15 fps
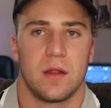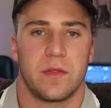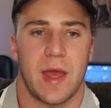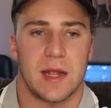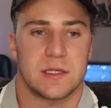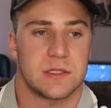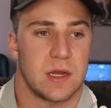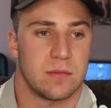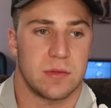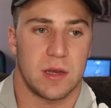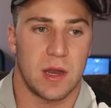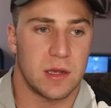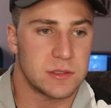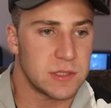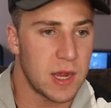That's
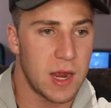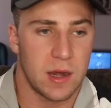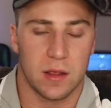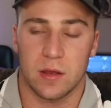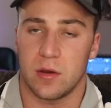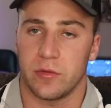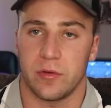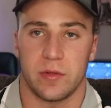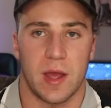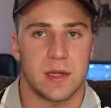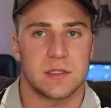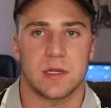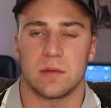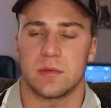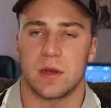something else I had to go through.
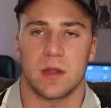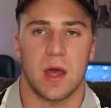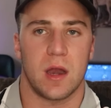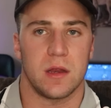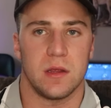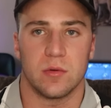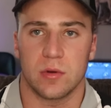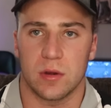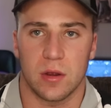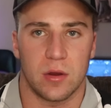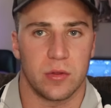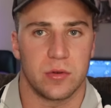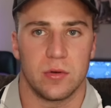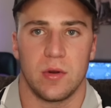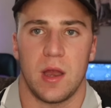That's something a lot of you are
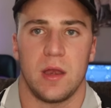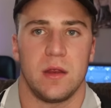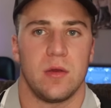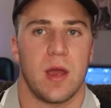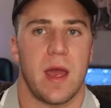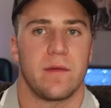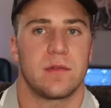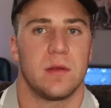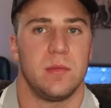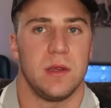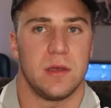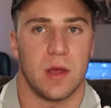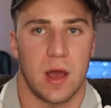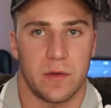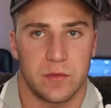going through, and you have to
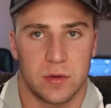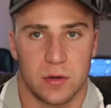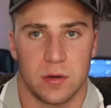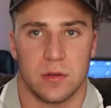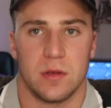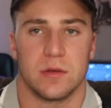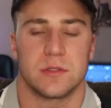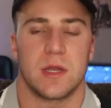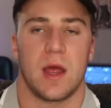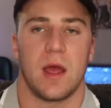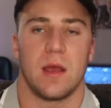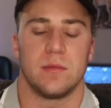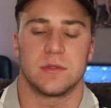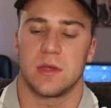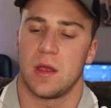be tough during those
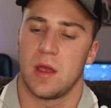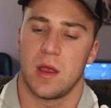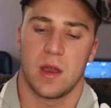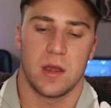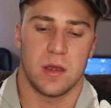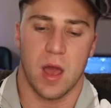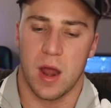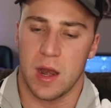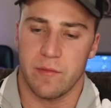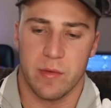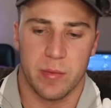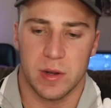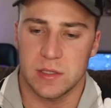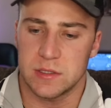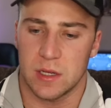times. Not
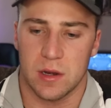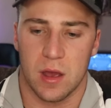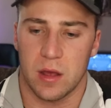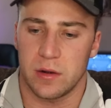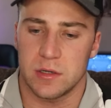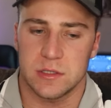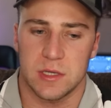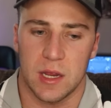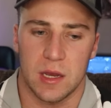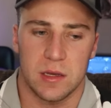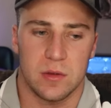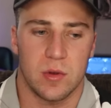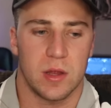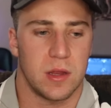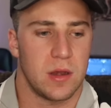everybody's going to
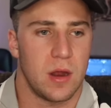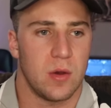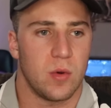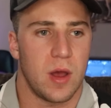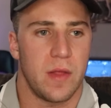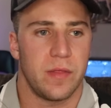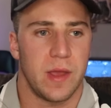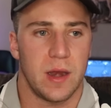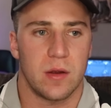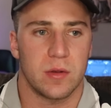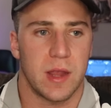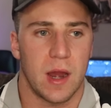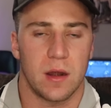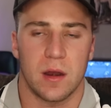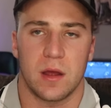understand you, and you know what? They
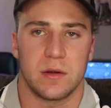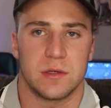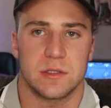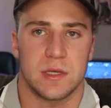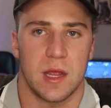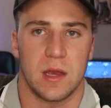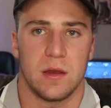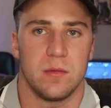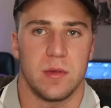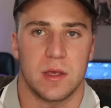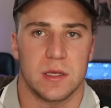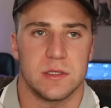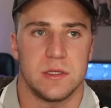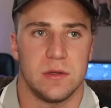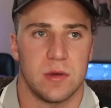don't care to understand you
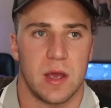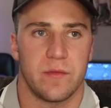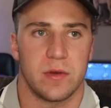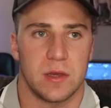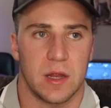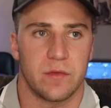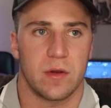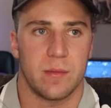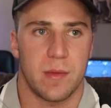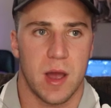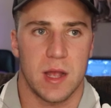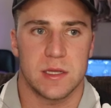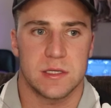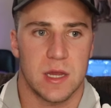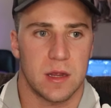because you have a different
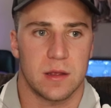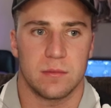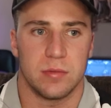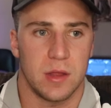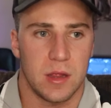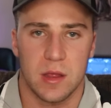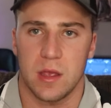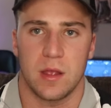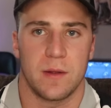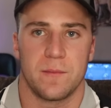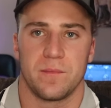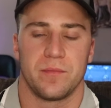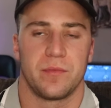mindset completely.